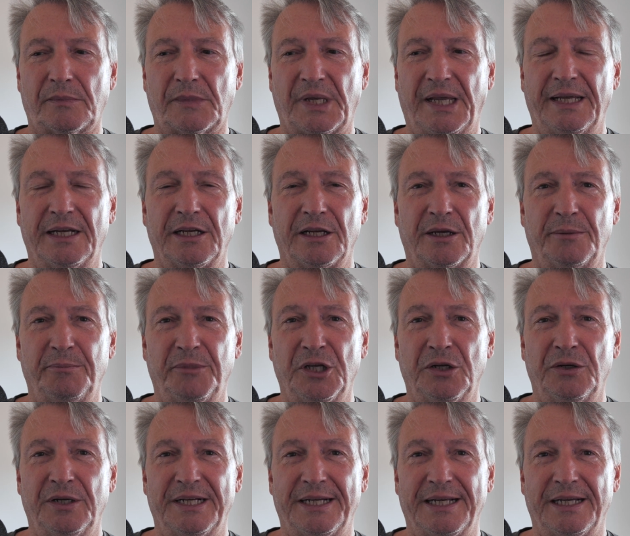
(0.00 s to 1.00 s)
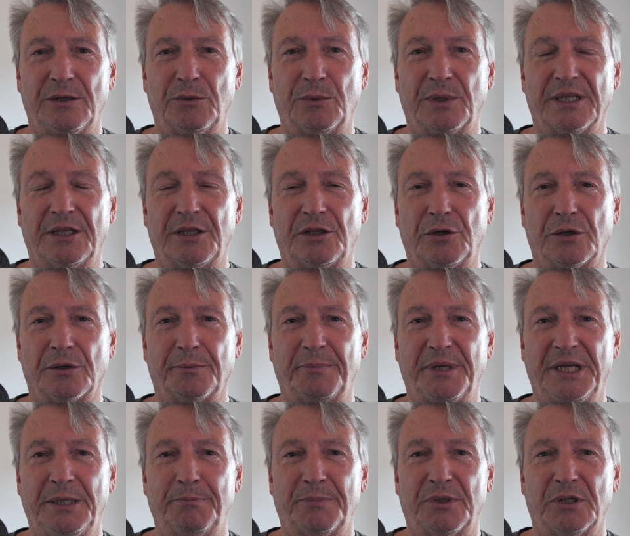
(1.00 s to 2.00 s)
in community with your
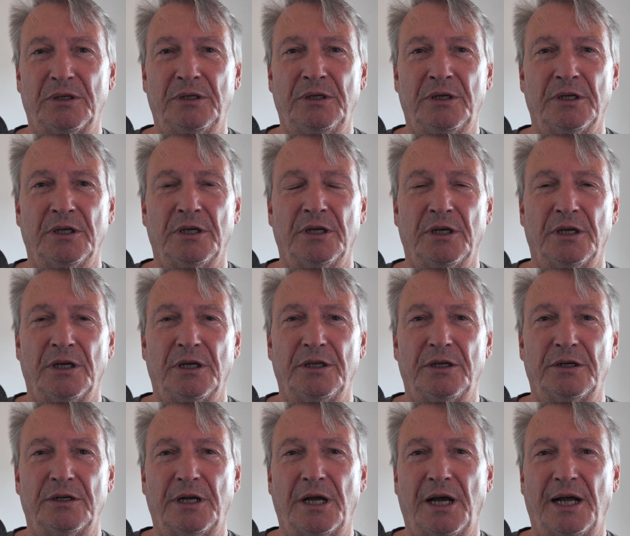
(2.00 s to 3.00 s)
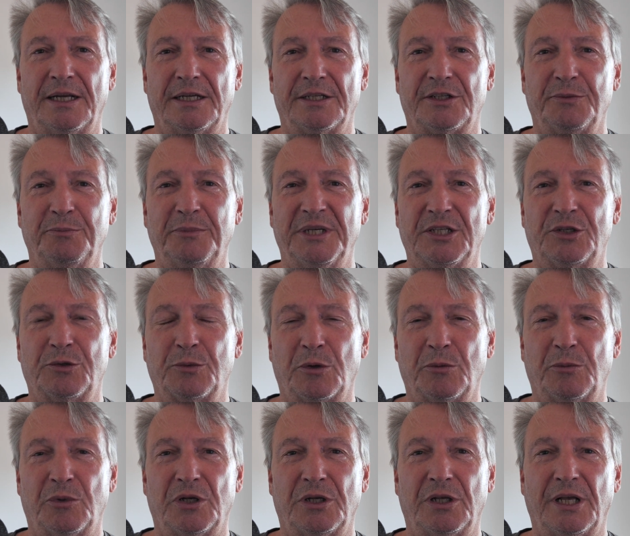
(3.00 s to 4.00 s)
people, you're not as
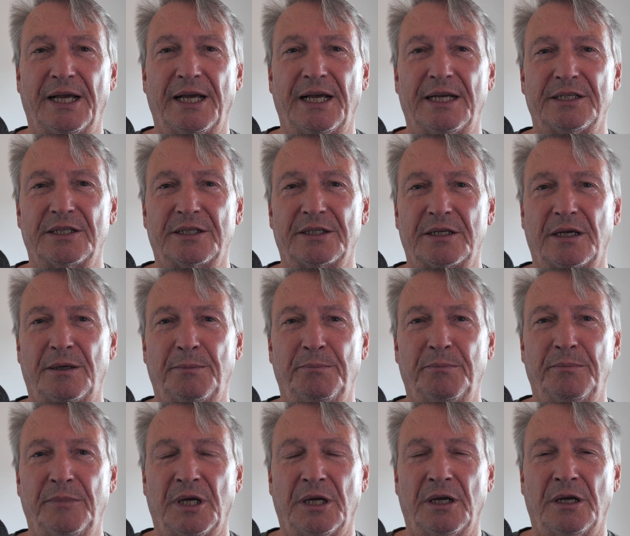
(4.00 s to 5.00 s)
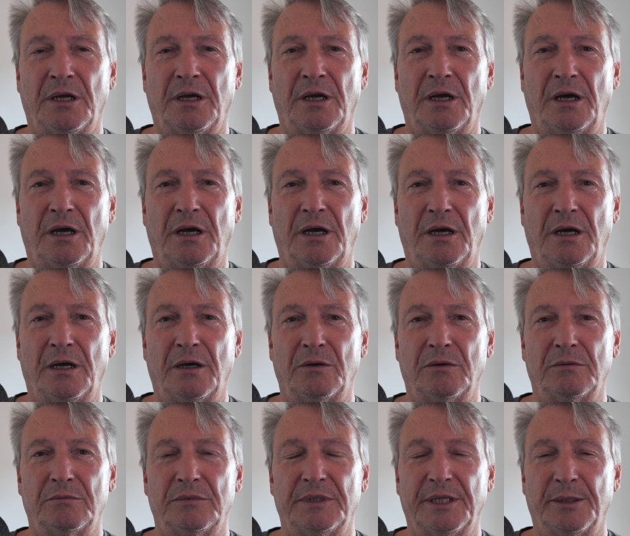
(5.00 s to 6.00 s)
miserable as some
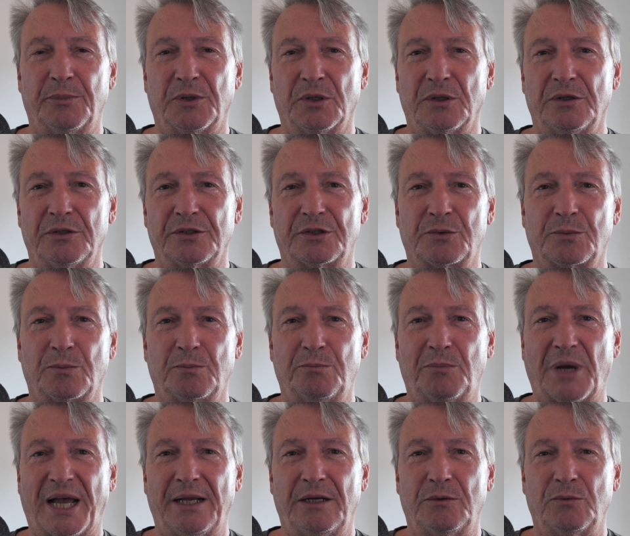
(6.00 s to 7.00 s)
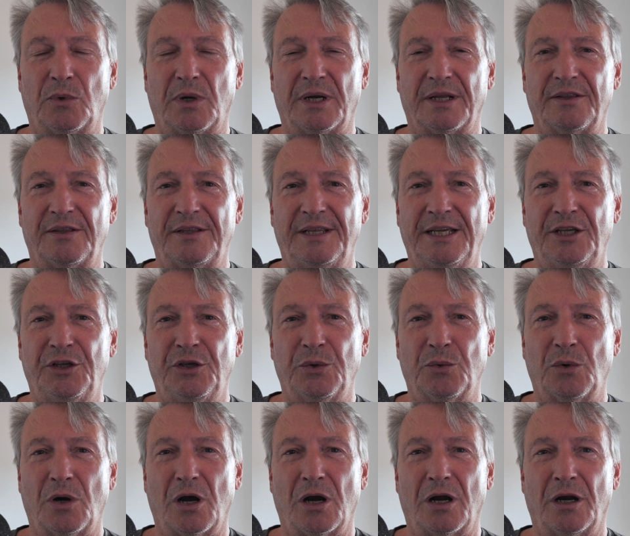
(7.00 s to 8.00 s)
liberals might want to think
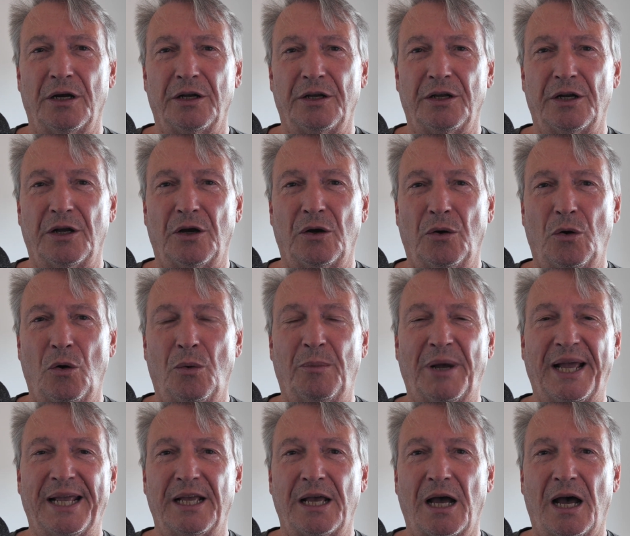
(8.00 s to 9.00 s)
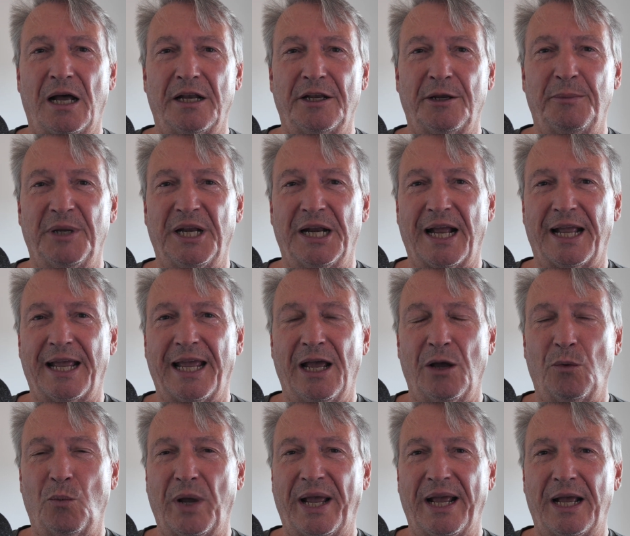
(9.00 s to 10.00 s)
you are. You know, oh my God, you mean I
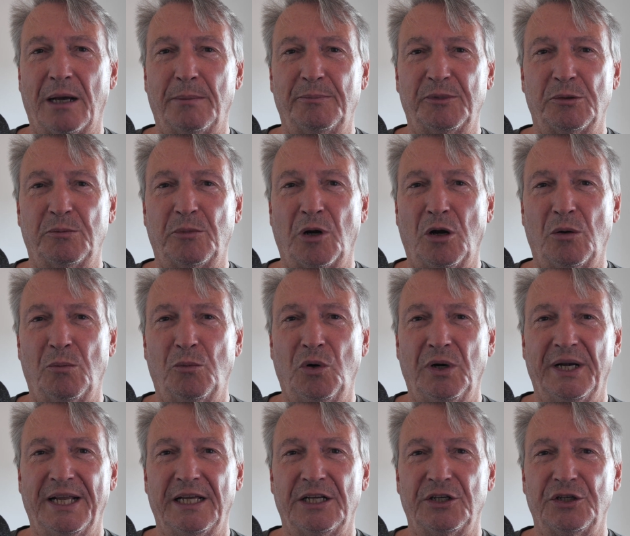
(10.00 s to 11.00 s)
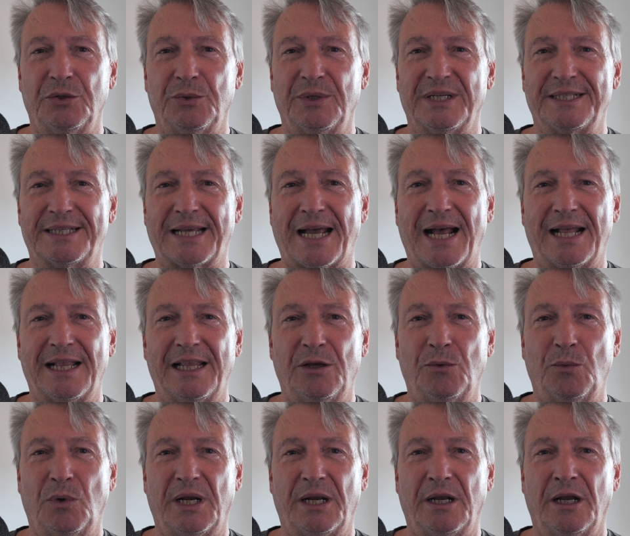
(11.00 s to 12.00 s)
can't wake up tomorrow morning and do exactly
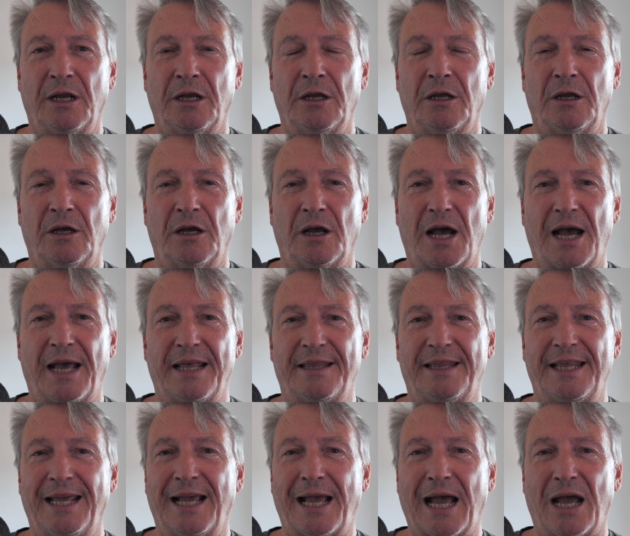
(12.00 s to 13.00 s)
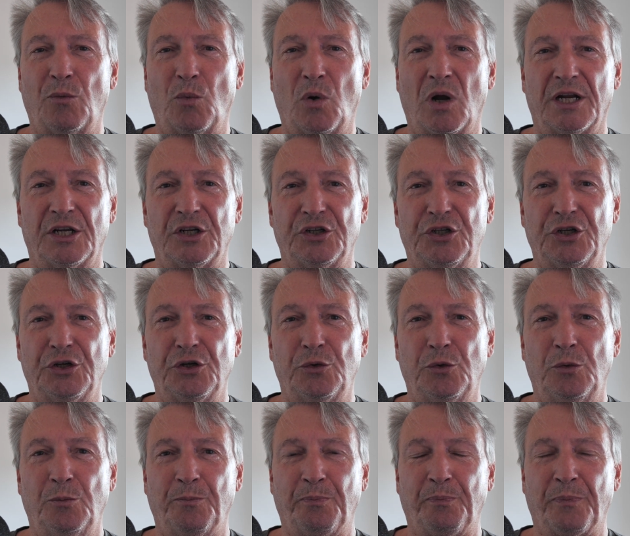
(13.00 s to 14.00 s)
what I think I want to do